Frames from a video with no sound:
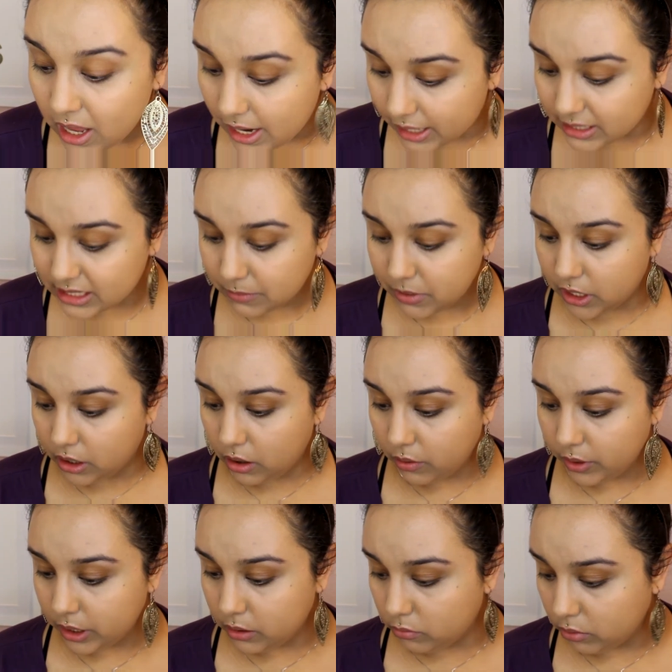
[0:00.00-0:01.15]
Next I'm going to go
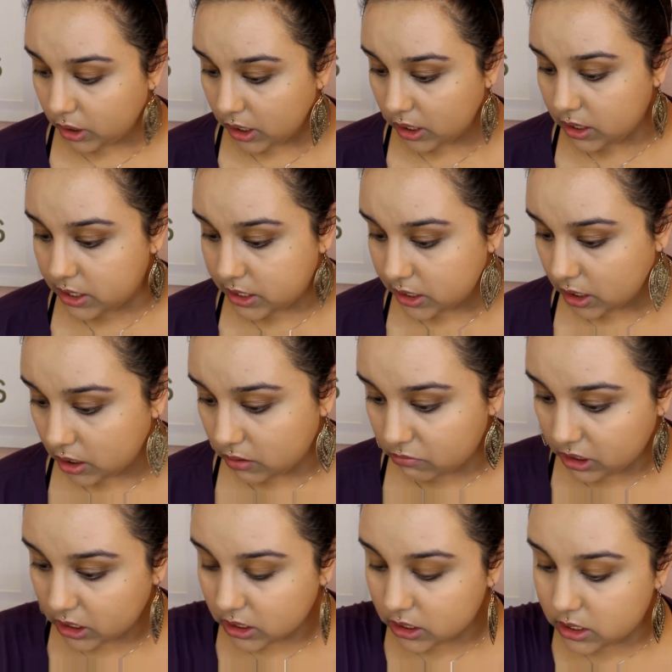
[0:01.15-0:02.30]
in with some
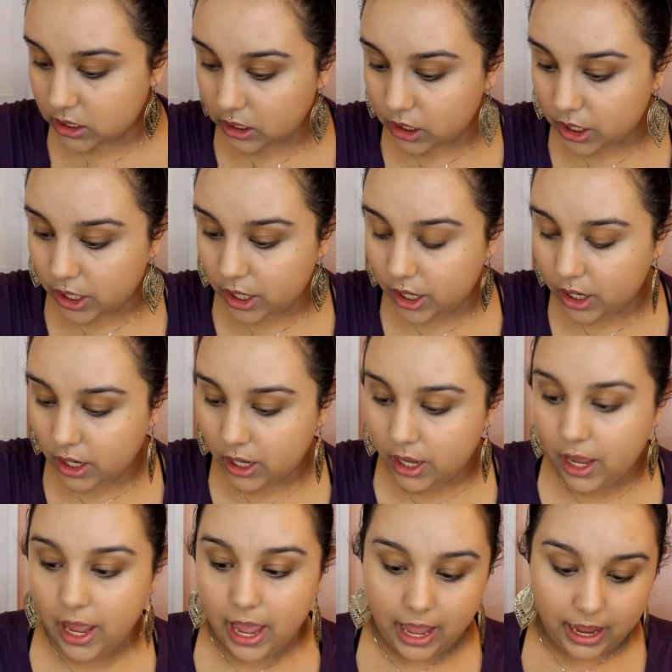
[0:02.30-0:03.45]
concealer,
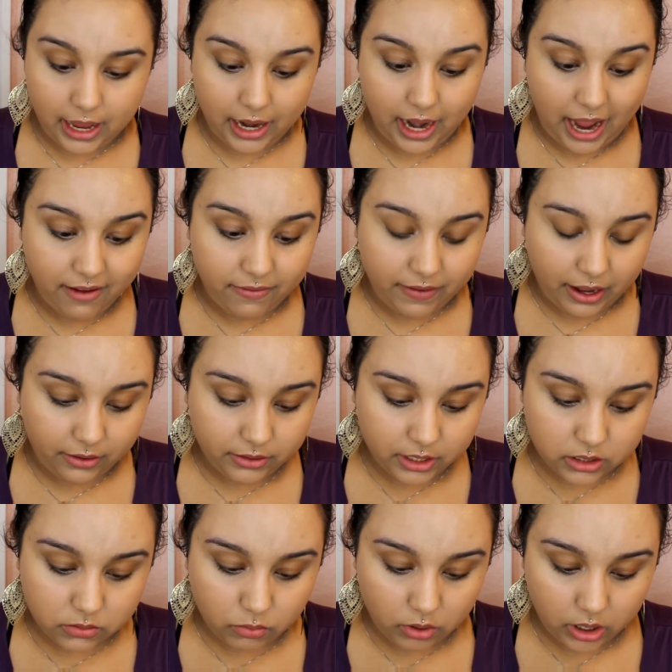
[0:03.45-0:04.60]
and I found
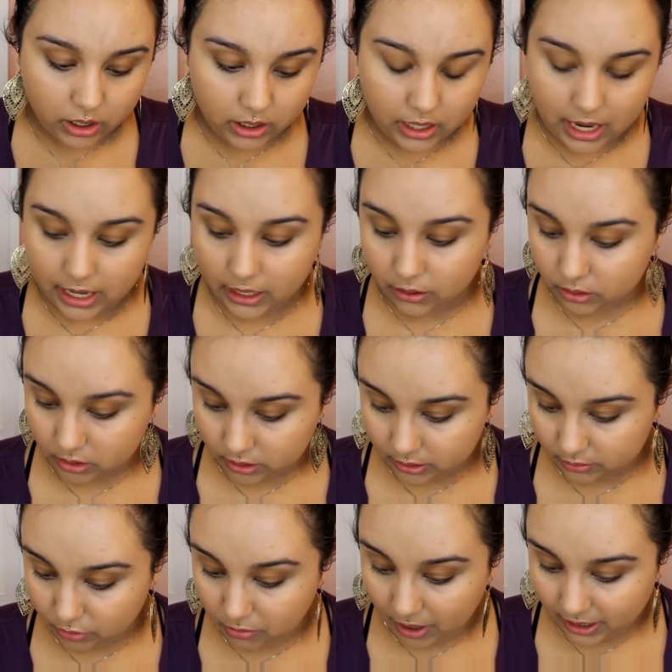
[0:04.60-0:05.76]
this one and it
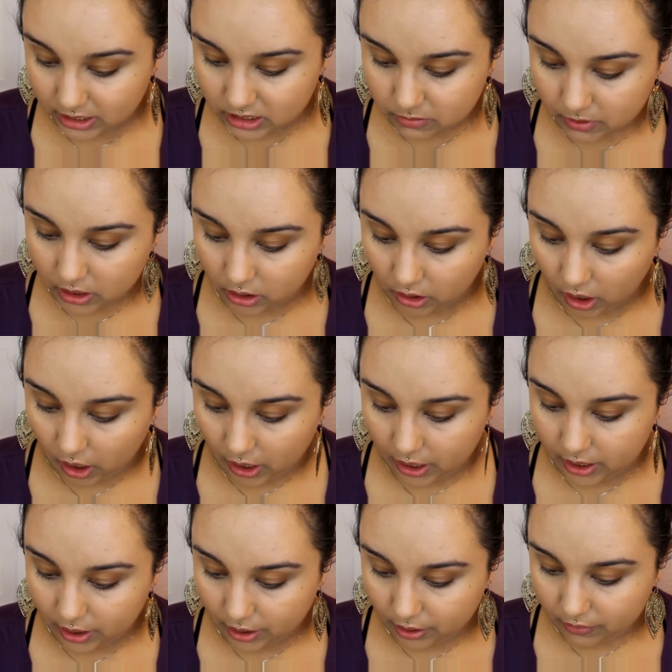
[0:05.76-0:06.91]
reminds me a lot
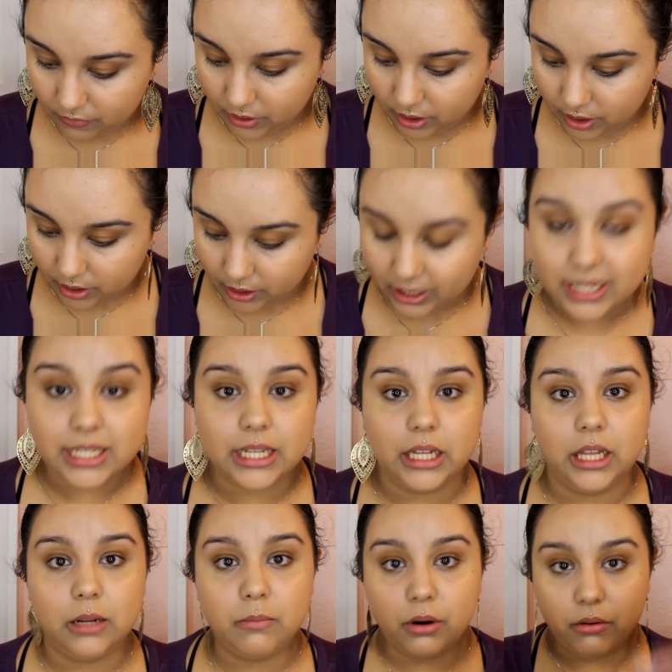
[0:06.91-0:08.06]
of the Conceal
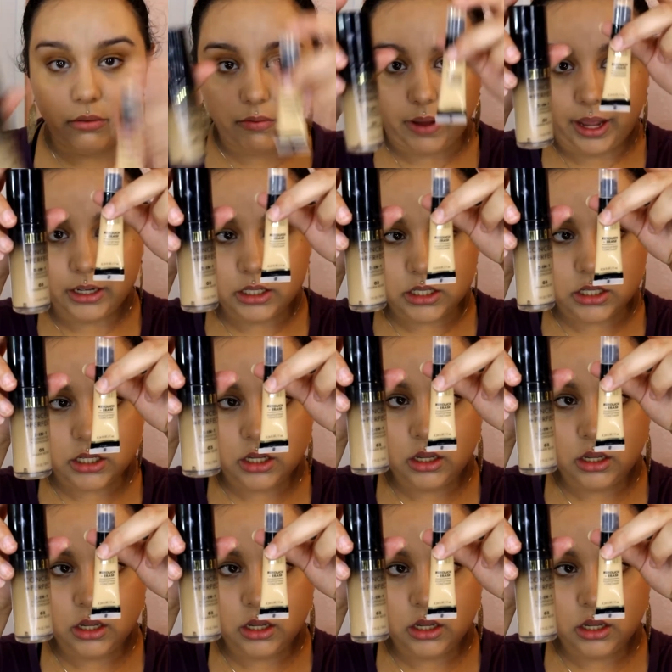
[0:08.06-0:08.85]
and Perfect